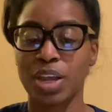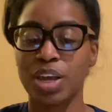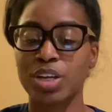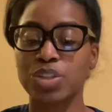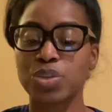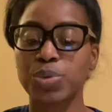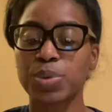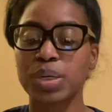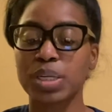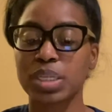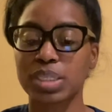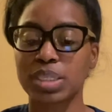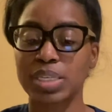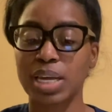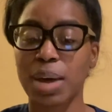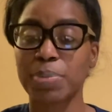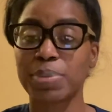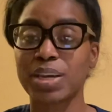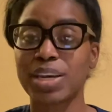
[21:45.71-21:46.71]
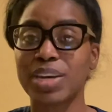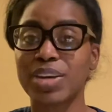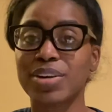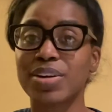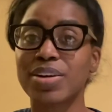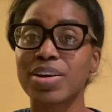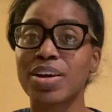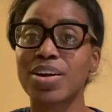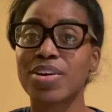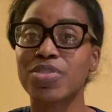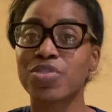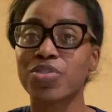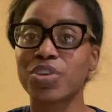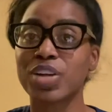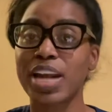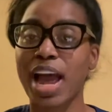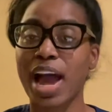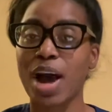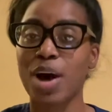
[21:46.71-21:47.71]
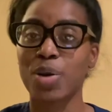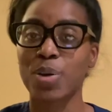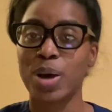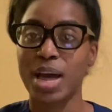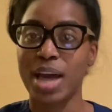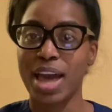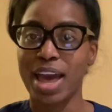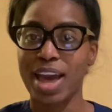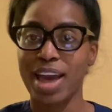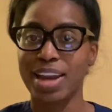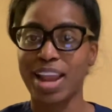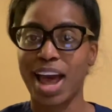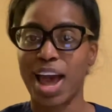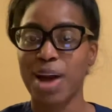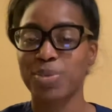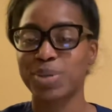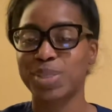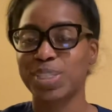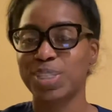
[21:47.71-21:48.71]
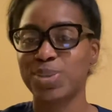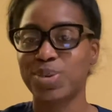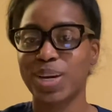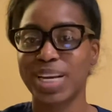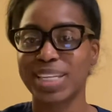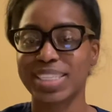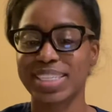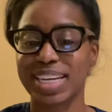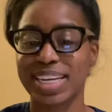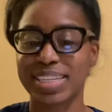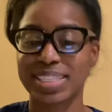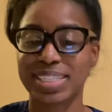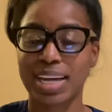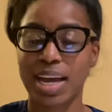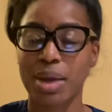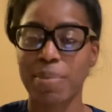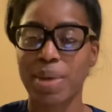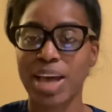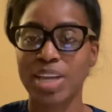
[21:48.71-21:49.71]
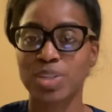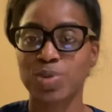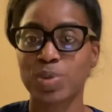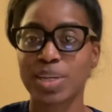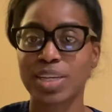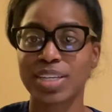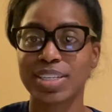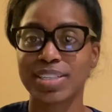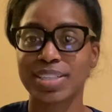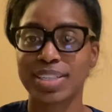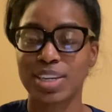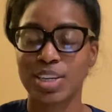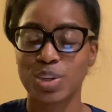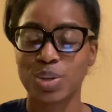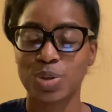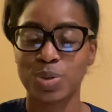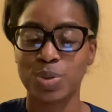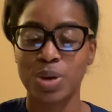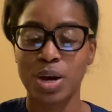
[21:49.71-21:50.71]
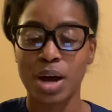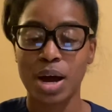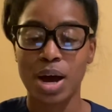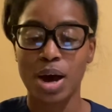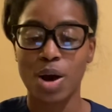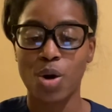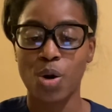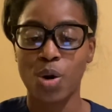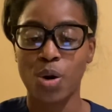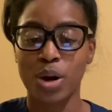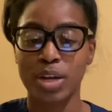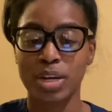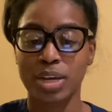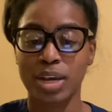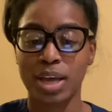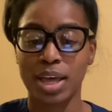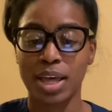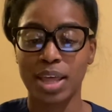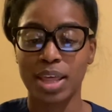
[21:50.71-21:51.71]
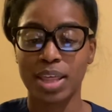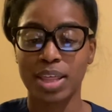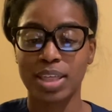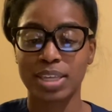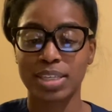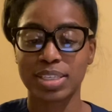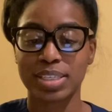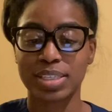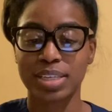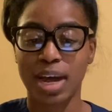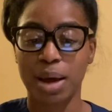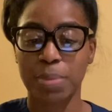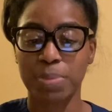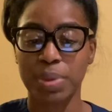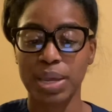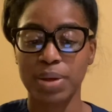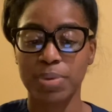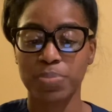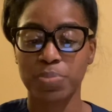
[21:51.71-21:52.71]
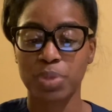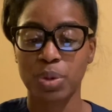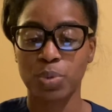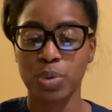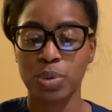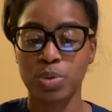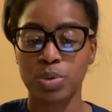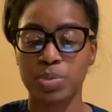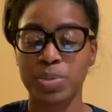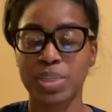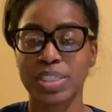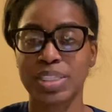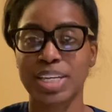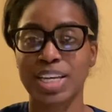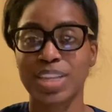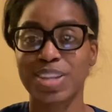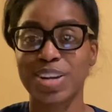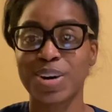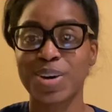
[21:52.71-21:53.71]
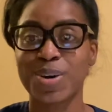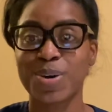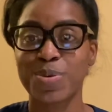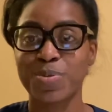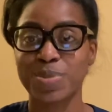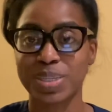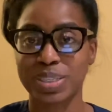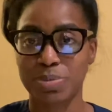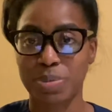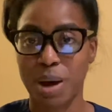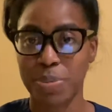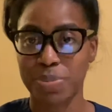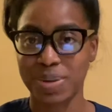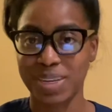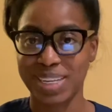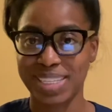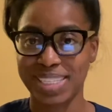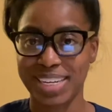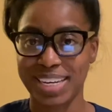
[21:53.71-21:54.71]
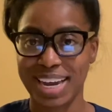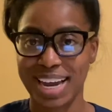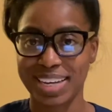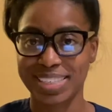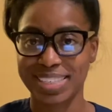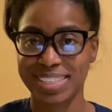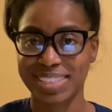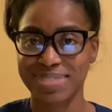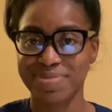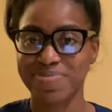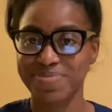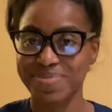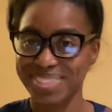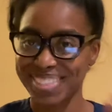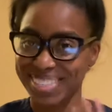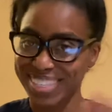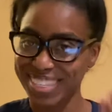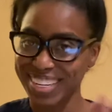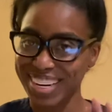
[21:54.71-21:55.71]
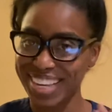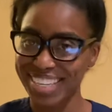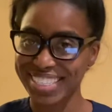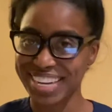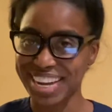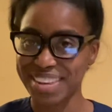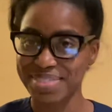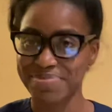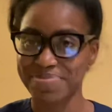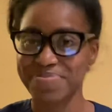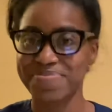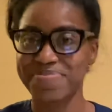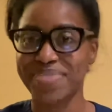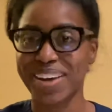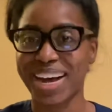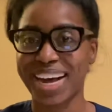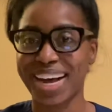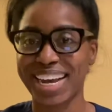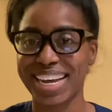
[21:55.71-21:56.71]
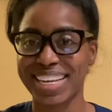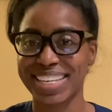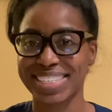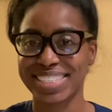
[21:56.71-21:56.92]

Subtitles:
So we're going to stop here for now, and I will see you guys next time as we continue on this topic. We will be seeing the homeless population next. See you next time. Bye.